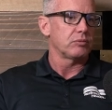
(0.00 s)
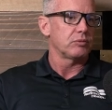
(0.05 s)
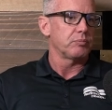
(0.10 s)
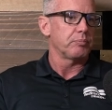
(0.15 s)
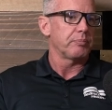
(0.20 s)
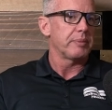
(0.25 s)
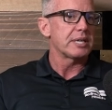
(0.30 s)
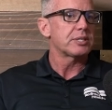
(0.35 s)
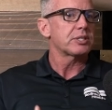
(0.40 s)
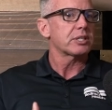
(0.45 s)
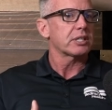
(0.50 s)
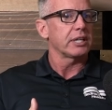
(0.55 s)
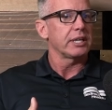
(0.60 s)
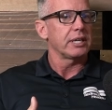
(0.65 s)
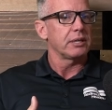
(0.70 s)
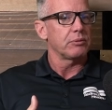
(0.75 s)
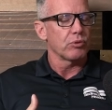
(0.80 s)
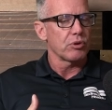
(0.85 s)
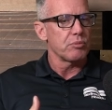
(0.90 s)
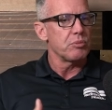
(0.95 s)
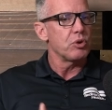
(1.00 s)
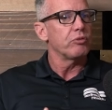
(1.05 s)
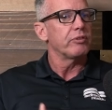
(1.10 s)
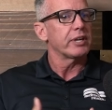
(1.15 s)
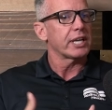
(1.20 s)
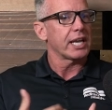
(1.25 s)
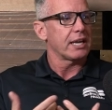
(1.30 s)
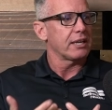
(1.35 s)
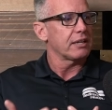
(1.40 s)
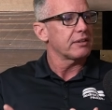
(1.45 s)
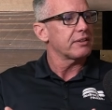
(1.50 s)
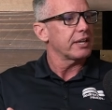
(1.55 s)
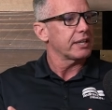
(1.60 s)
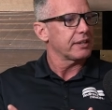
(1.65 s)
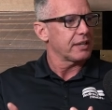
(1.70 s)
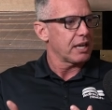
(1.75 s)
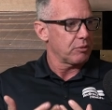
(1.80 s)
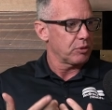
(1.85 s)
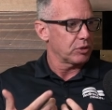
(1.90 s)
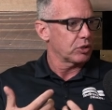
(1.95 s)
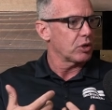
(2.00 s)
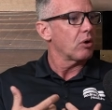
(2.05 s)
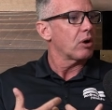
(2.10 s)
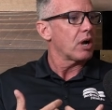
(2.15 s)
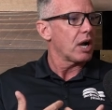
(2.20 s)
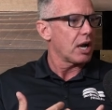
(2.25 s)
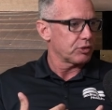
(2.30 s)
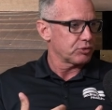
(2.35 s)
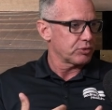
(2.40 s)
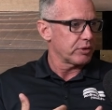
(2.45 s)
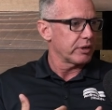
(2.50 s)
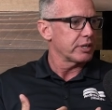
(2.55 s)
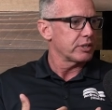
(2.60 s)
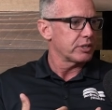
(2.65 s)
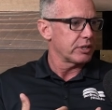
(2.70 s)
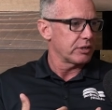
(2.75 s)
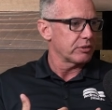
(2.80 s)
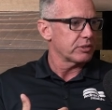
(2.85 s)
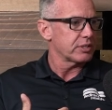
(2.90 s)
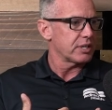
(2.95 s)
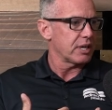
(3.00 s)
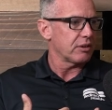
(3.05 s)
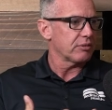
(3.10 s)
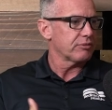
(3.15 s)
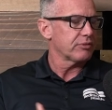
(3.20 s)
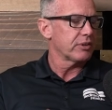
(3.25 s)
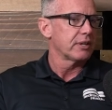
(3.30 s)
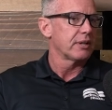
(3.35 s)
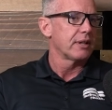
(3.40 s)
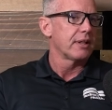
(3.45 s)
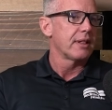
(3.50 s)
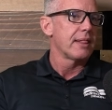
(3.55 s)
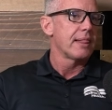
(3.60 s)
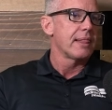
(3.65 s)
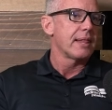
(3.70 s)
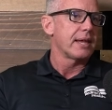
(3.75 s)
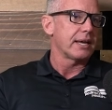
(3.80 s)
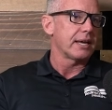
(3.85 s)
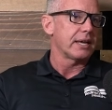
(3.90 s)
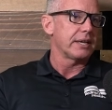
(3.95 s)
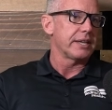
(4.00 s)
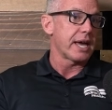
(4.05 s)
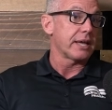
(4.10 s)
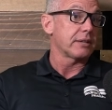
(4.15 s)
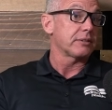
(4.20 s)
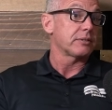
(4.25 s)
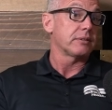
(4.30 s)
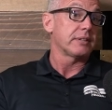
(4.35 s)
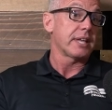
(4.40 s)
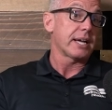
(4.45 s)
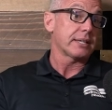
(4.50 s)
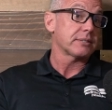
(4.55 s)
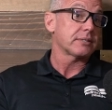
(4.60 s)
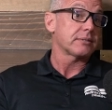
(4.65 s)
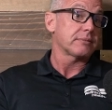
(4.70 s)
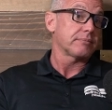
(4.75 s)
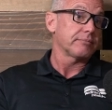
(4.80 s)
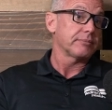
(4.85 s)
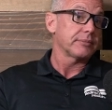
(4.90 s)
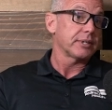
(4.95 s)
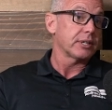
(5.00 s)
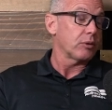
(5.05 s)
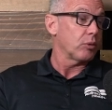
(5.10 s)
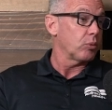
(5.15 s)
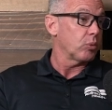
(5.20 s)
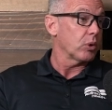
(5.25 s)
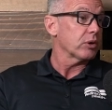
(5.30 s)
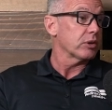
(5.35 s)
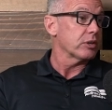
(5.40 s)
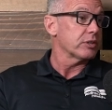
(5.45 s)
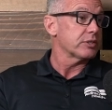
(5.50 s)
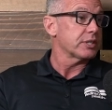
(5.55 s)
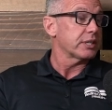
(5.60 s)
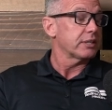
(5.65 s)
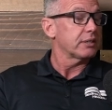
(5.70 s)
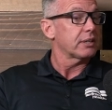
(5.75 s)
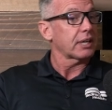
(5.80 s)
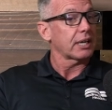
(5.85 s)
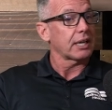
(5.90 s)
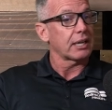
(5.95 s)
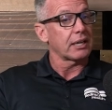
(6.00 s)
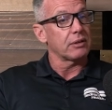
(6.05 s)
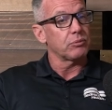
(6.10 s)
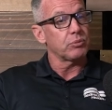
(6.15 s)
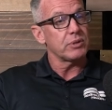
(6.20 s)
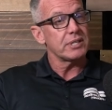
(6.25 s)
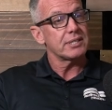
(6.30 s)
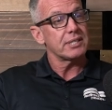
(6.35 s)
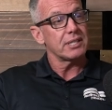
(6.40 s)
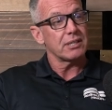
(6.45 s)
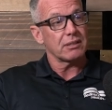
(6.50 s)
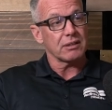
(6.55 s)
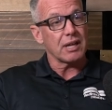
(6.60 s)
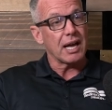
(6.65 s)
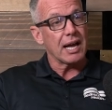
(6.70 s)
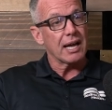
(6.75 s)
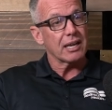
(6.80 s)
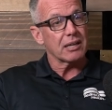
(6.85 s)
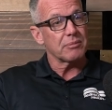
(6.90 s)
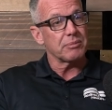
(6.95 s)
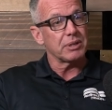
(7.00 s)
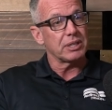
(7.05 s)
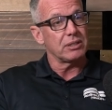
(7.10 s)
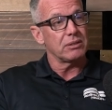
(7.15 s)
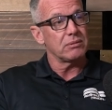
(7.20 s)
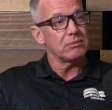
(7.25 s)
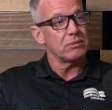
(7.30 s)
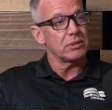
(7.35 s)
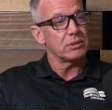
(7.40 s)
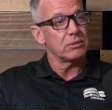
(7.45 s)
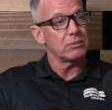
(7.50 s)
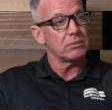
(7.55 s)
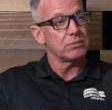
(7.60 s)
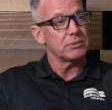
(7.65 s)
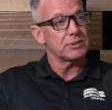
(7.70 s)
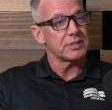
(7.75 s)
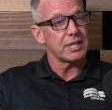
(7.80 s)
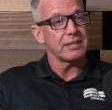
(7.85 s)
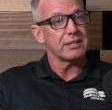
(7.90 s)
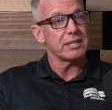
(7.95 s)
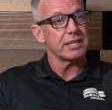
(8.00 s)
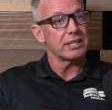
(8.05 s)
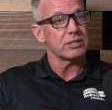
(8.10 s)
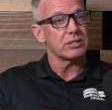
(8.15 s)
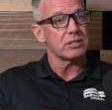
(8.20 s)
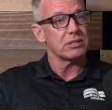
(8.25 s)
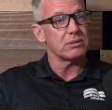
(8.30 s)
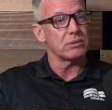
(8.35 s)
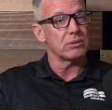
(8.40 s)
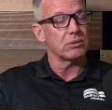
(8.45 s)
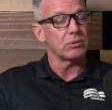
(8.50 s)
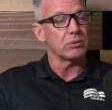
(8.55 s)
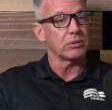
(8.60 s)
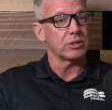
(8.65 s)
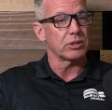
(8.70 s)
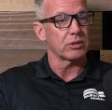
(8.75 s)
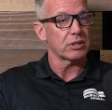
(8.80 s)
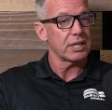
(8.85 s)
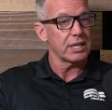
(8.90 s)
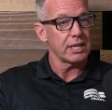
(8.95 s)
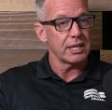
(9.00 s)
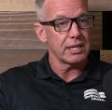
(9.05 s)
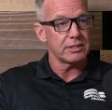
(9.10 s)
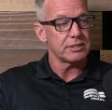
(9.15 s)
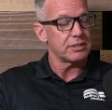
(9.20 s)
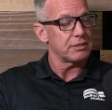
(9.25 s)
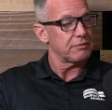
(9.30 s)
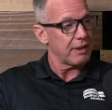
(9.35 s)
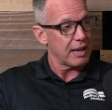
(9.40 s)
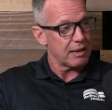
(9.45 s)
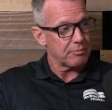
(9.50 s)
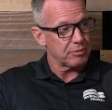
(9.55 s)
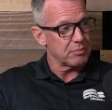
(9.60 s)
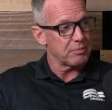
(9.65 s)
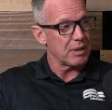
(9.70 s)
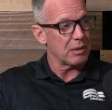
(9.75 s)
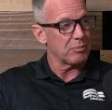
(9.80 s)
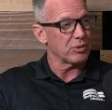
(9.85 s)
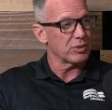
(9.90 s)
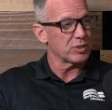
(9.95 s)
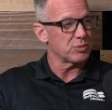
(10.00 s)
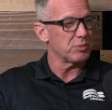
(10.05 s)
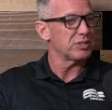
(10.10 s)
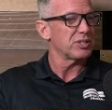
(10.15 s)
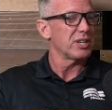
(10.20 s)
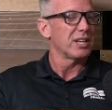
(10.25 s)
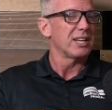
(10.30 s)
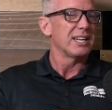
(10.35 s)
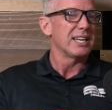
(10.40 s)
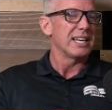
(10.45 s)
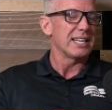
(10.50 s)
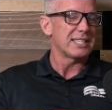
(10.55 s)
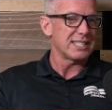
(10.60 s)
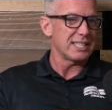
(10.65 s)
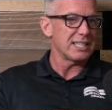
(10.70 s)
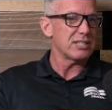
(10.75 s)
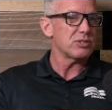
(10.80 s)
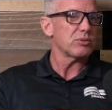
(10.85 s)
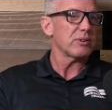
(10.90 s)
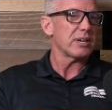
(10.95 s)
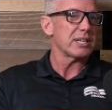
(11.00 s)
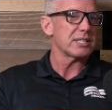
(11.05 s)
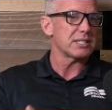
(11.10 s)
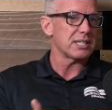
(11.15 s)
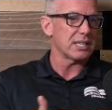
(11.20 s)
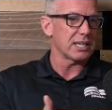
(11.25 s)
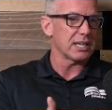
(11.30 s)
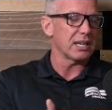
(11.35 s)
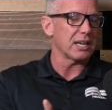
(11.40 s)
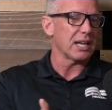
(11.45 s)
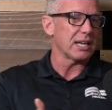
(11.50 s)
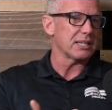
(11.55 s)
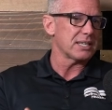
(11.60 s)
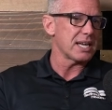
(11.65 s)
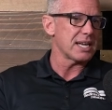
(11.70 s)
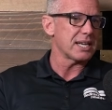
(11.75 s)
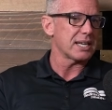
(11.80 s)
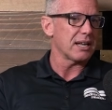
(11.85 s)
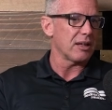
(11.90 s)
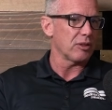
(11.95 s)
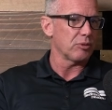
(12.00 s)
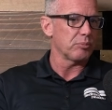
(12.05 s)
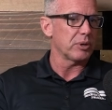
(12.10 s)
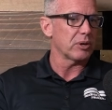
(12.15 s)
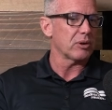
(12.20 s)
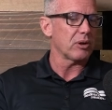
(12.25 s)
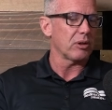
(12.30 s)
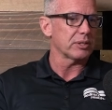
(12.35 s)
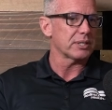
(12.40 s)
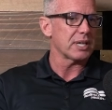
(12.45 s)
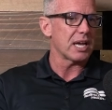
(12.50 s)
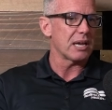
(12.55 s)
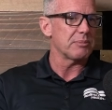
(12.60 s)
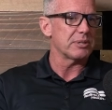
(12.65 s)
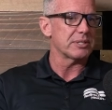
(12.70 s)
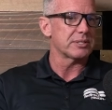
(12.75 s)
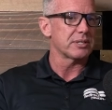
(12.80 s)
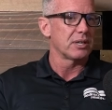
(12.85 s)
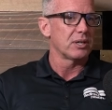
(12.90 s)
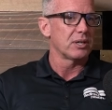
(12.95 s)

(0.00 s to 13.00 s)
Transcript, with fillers: basically removing anything that would go contrary to yourself. And that that's, you know, words. And and we see a lot. I mean, you you say things to your kids, to family members, which it's interesting, and I take it out of the book all the time, is